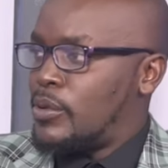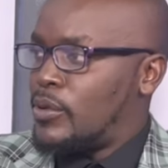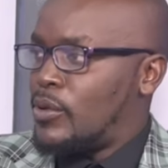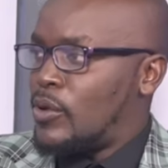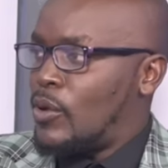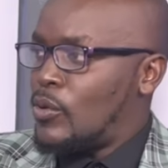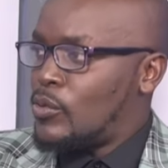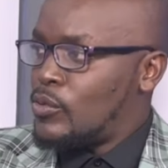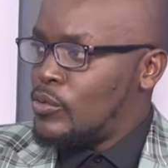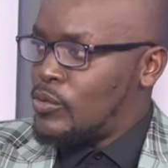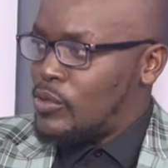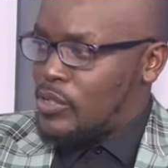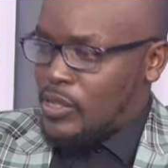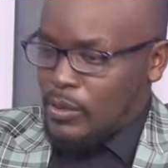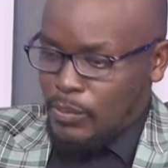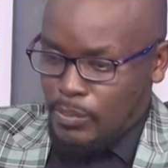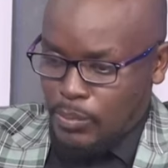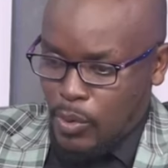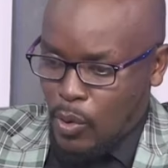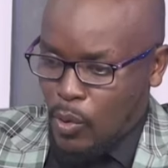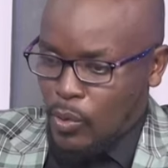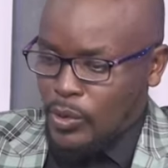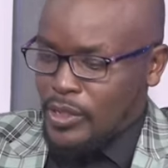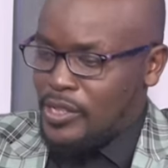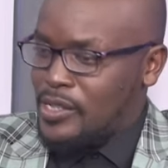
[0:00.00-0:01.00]
you know,
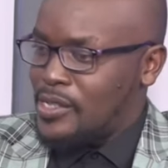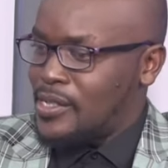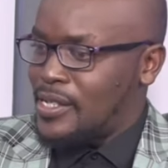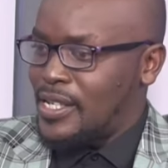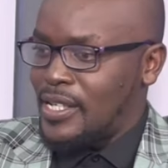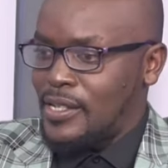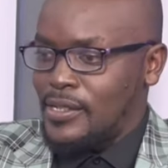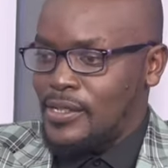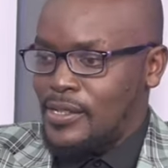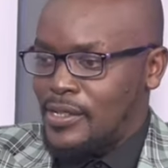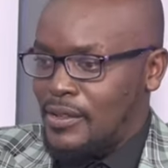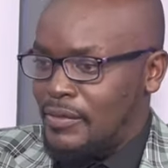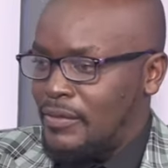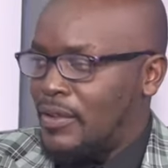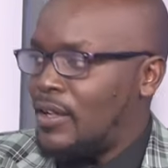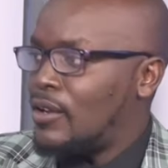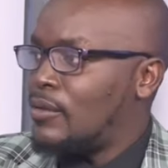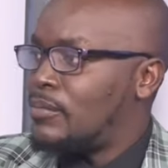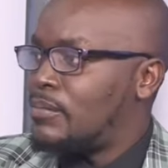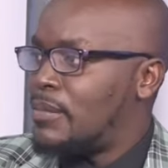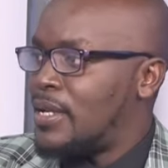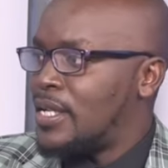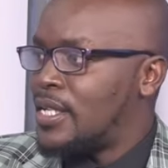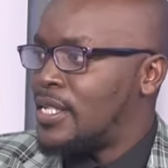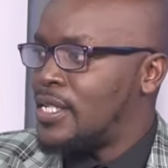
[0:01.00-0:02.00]
support, skills
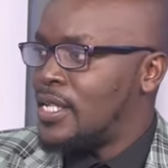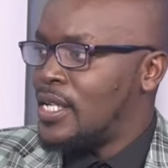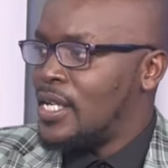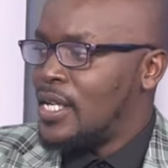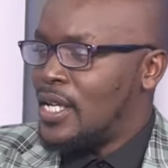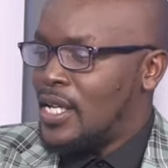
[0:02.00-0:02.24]
development?